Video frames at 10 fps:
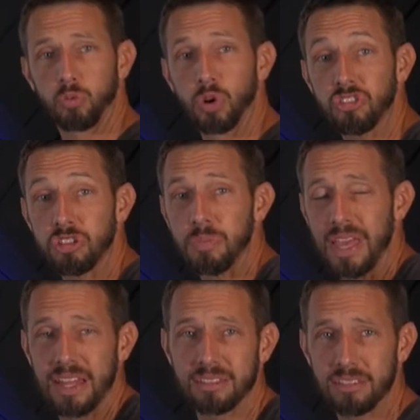What are some
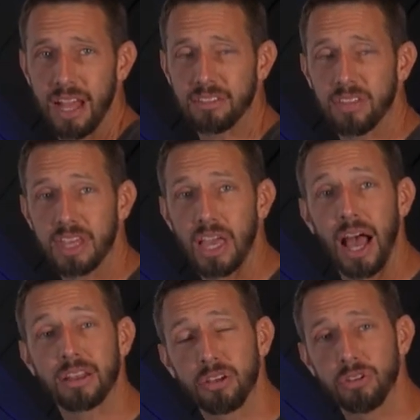insights that
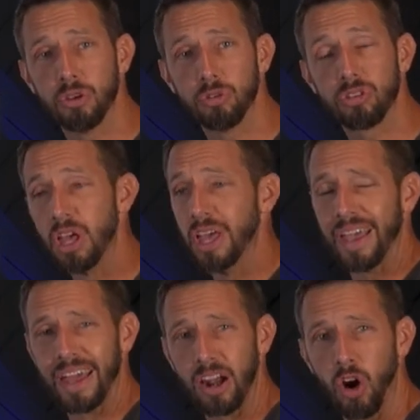God could use
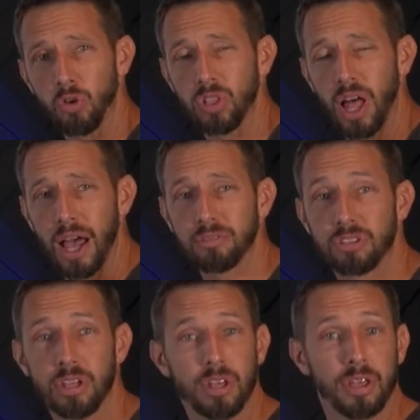in our own lives
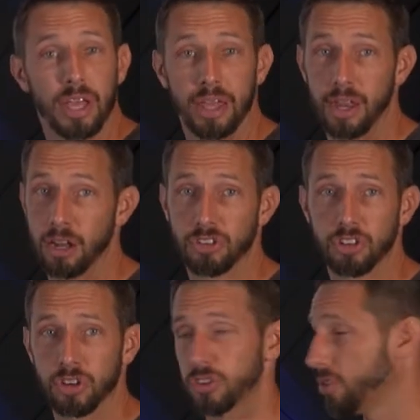and in our
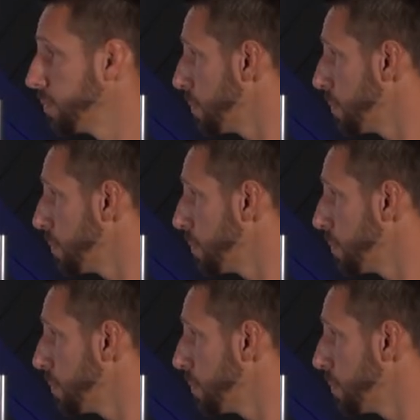church?